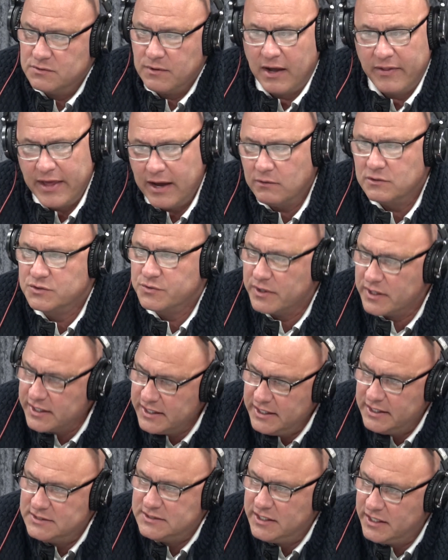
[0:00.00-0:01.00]
Wow, that was really
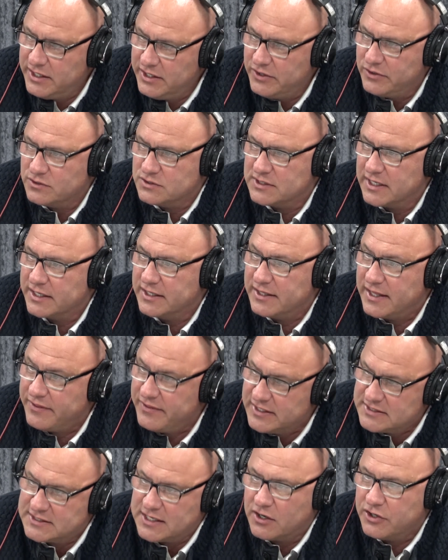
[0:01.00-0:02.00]
easy to use. Like, and then
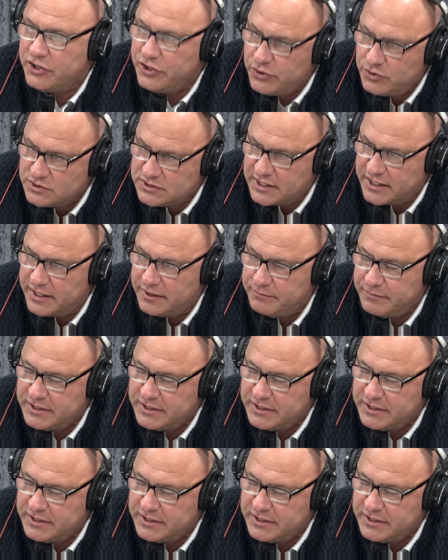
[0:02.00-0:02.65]
they start using it.